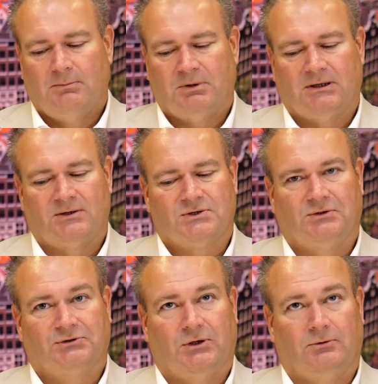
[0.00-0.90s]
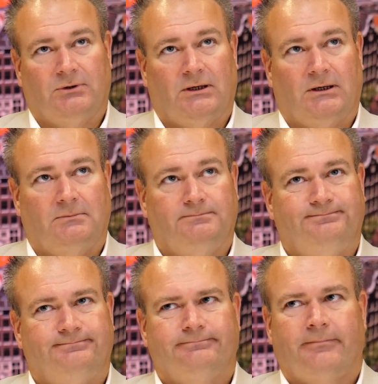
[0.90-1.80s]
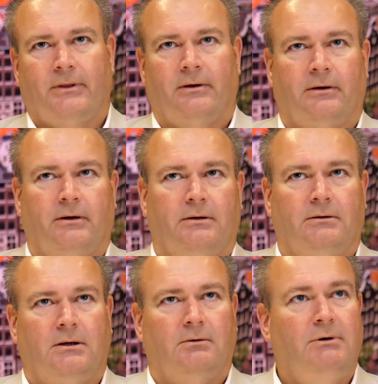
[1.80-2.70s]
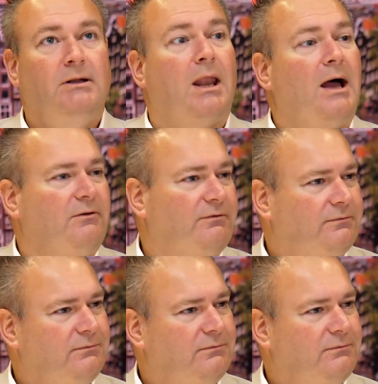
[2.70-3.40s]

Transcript: But there's also the real life